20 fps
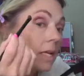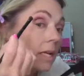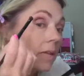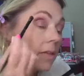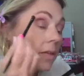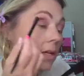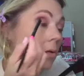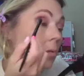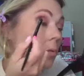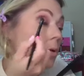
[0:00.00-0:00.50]

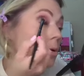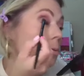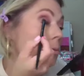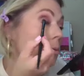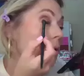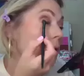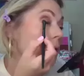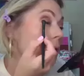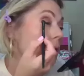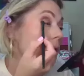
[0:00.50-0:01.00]
Then I want to
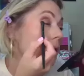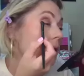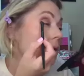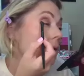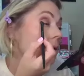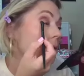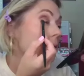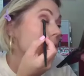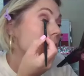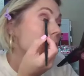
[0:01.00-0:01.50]
bring it
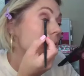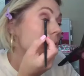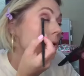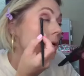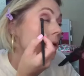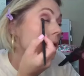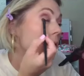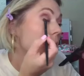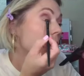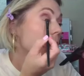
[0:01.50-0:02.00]

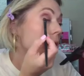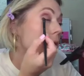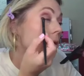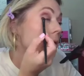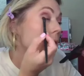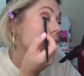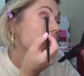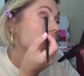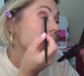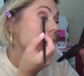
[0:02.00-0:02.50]
right
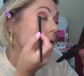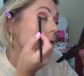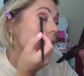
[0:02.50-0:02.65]
here.